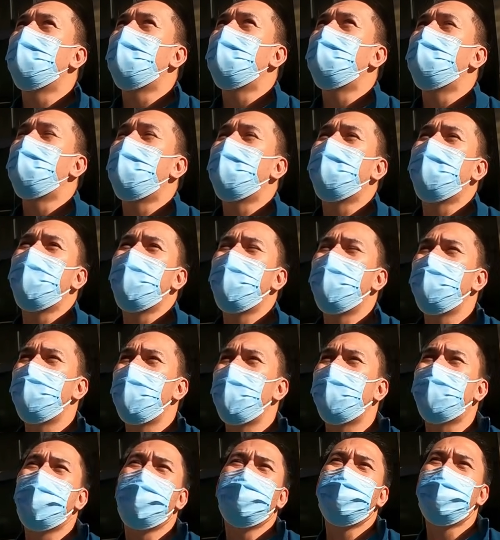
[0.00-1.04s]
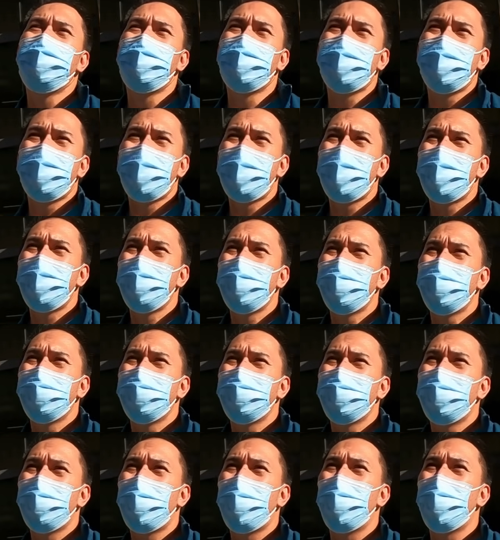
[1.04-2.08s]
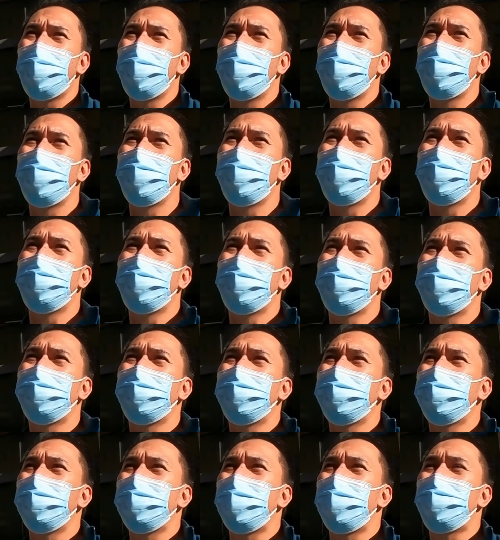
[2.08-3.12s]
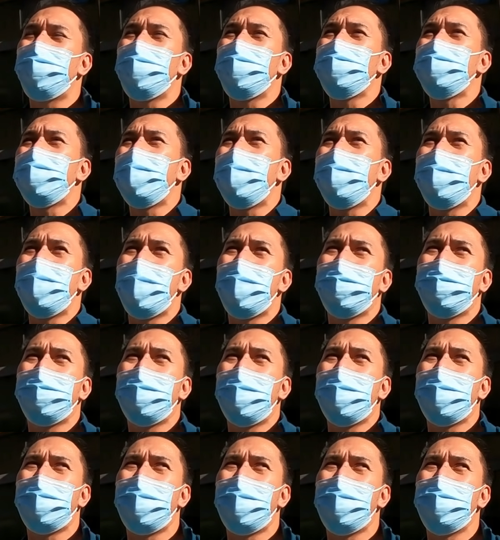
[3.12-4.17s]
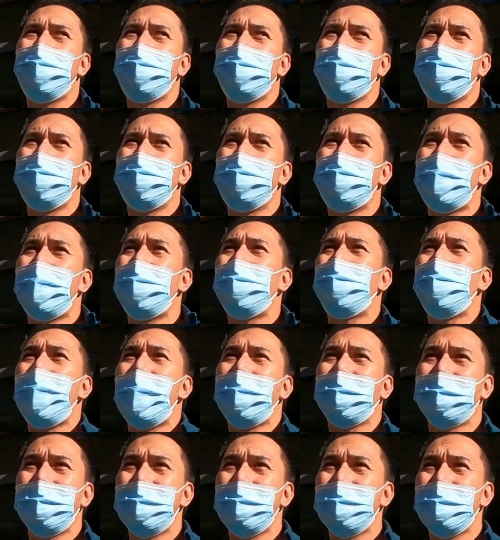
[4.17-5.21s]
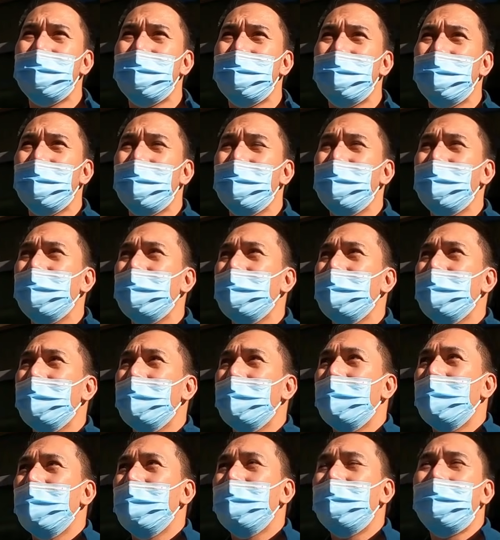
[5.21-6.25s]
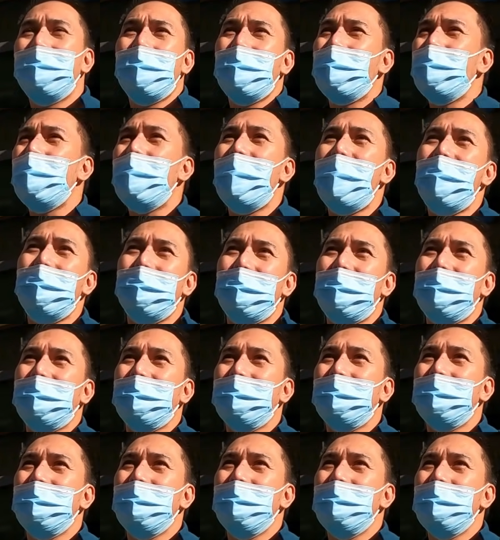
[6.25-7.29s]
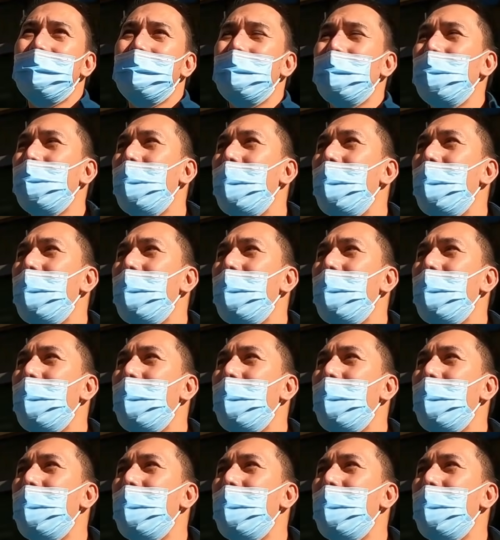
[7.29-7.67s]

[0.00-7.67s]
accountability, or if you say that like malpractice, they don't have it. So